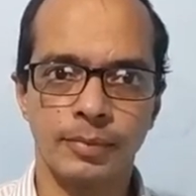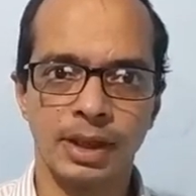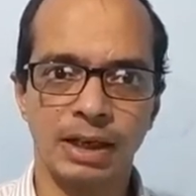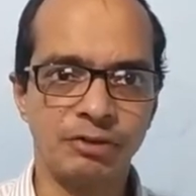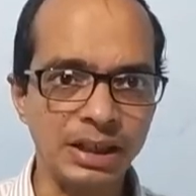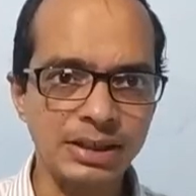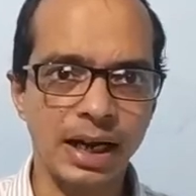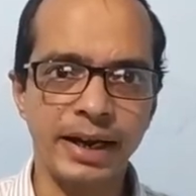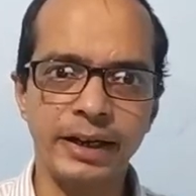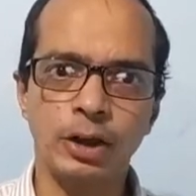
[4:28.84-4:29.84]
If this
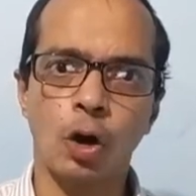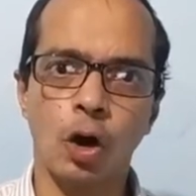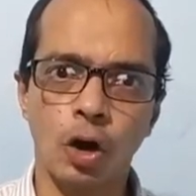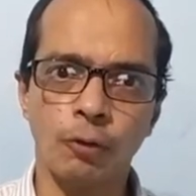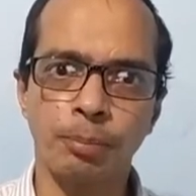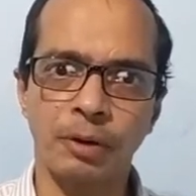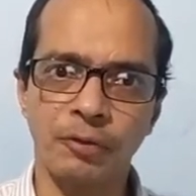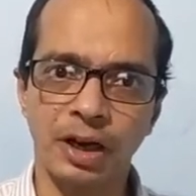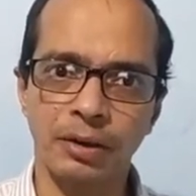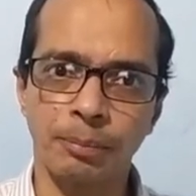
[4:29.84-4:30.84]
right of
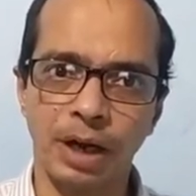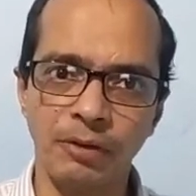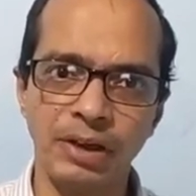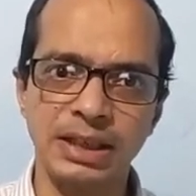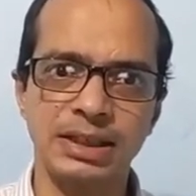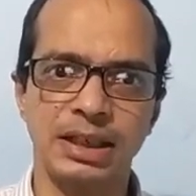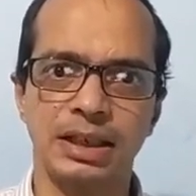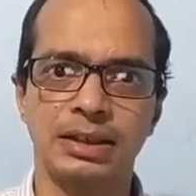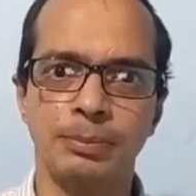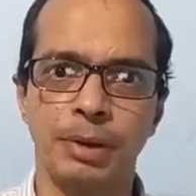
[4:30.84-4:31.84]
previous
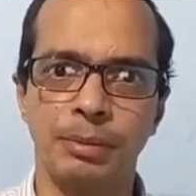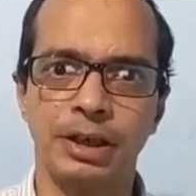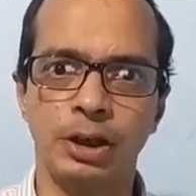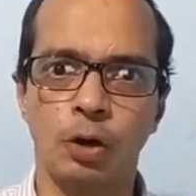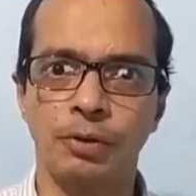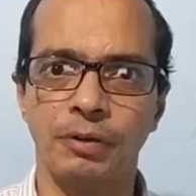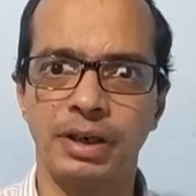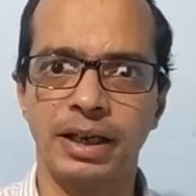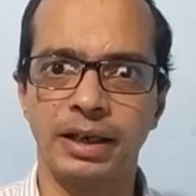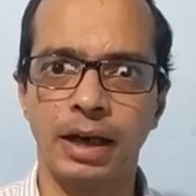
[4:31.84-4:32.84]
year's payment of
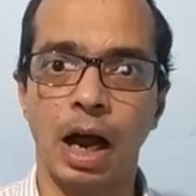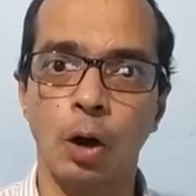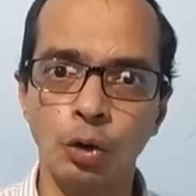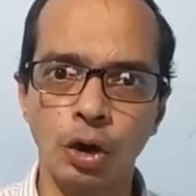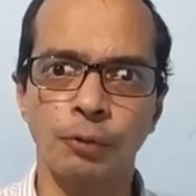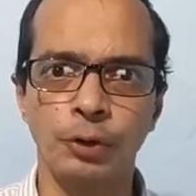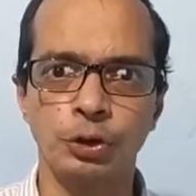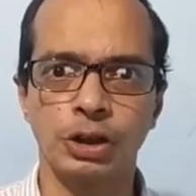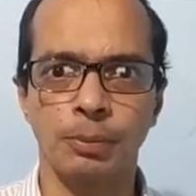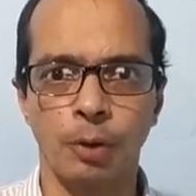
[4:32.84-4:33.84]
dividend out of
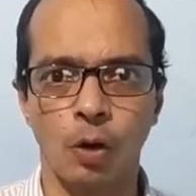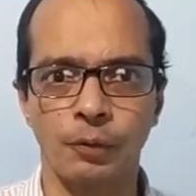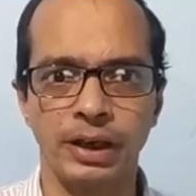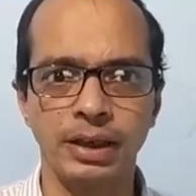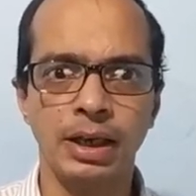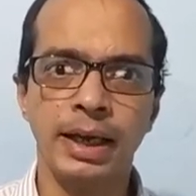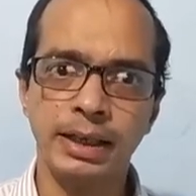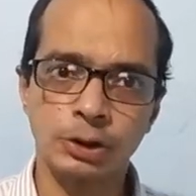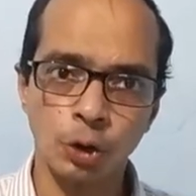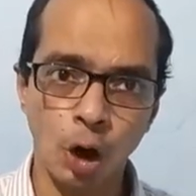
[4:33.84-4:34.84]
future profit
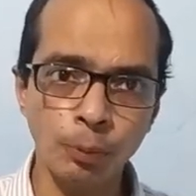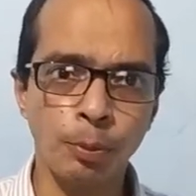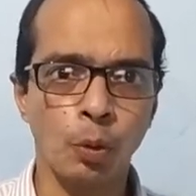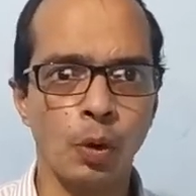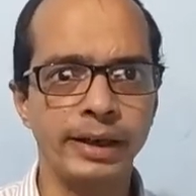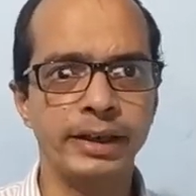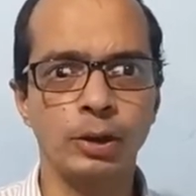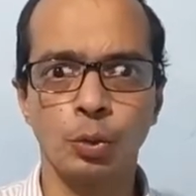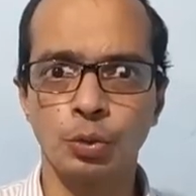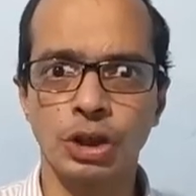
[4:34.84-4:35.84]
is not
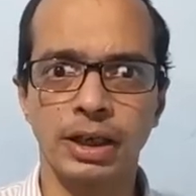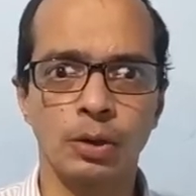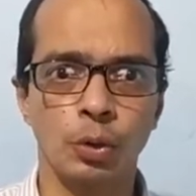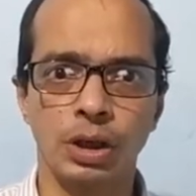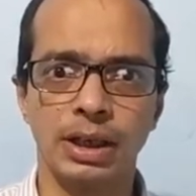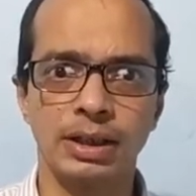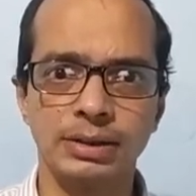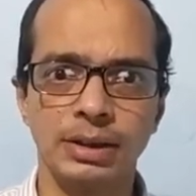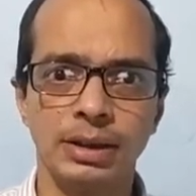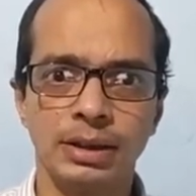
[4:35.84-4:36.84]
provided to shareholders,